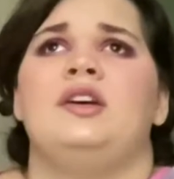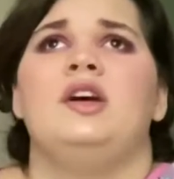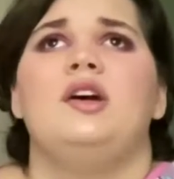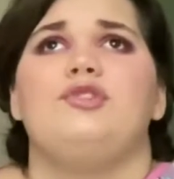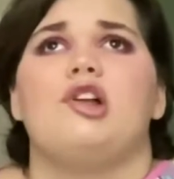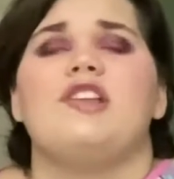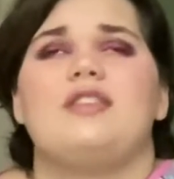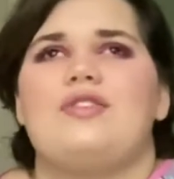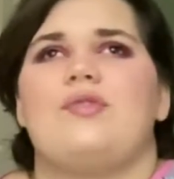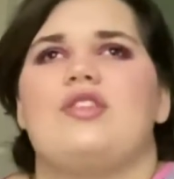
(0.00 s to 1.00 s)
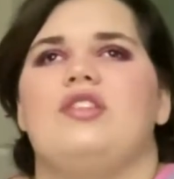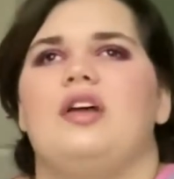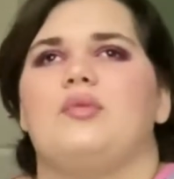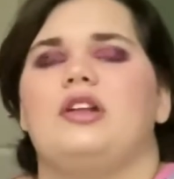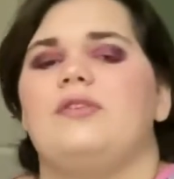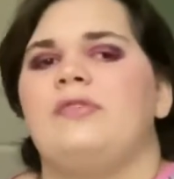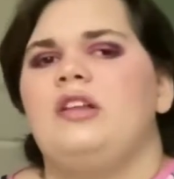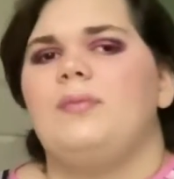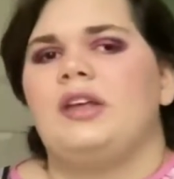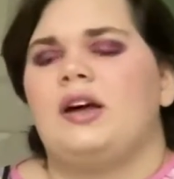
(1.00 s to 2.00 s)
The only situation that really freaked
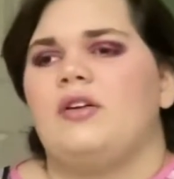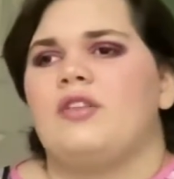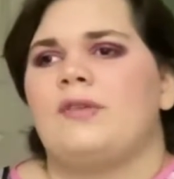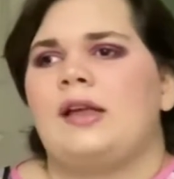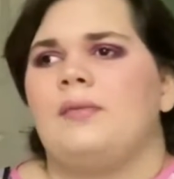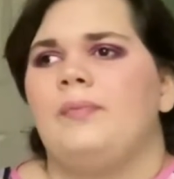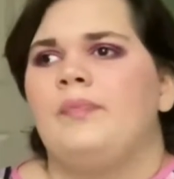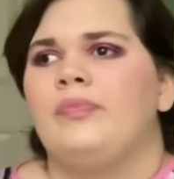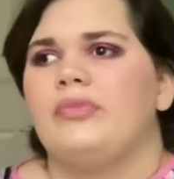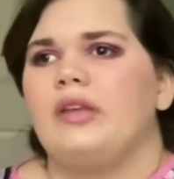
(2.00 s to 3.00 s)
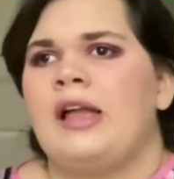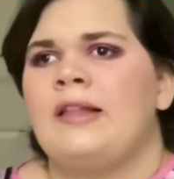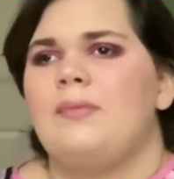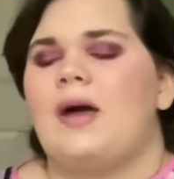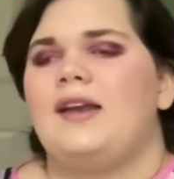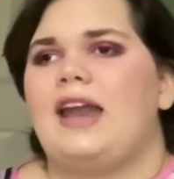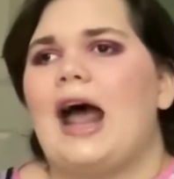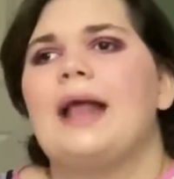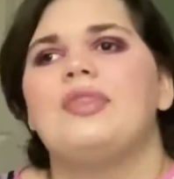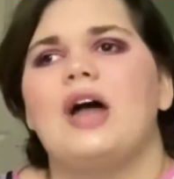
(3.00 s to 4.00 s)
me out is when I let my
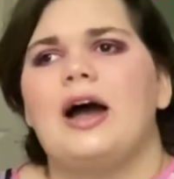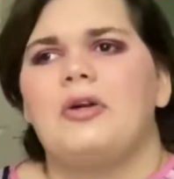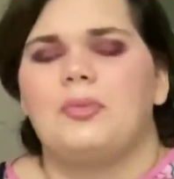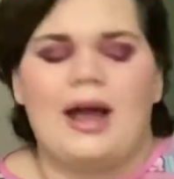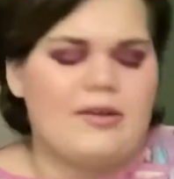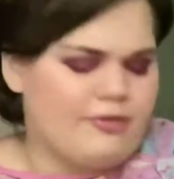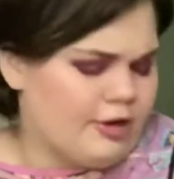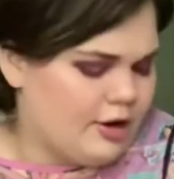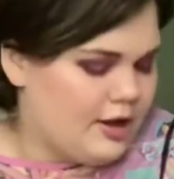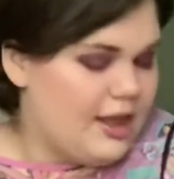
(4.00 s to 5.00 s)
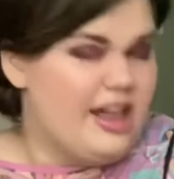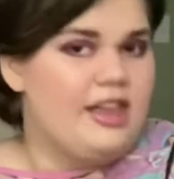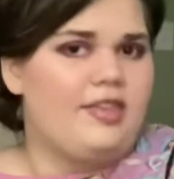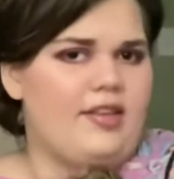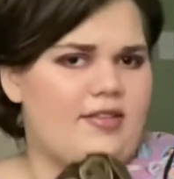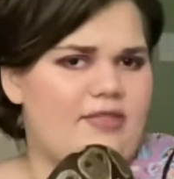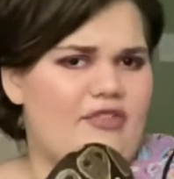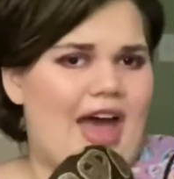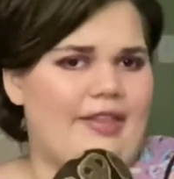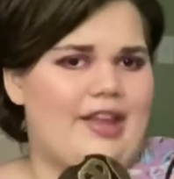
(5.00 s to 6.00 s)
dad thaw out a rat for this
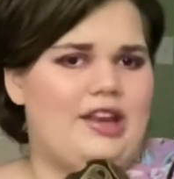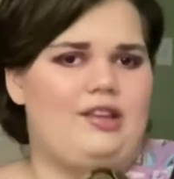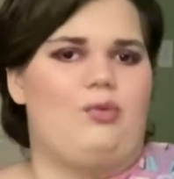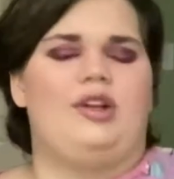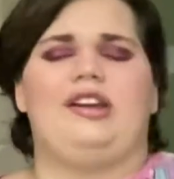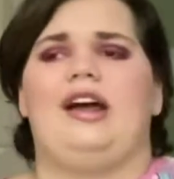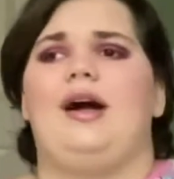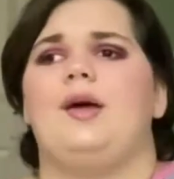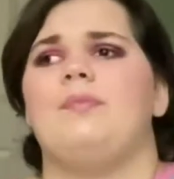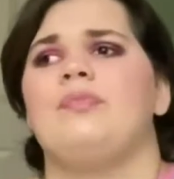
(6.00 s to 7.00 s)
fat lady one time.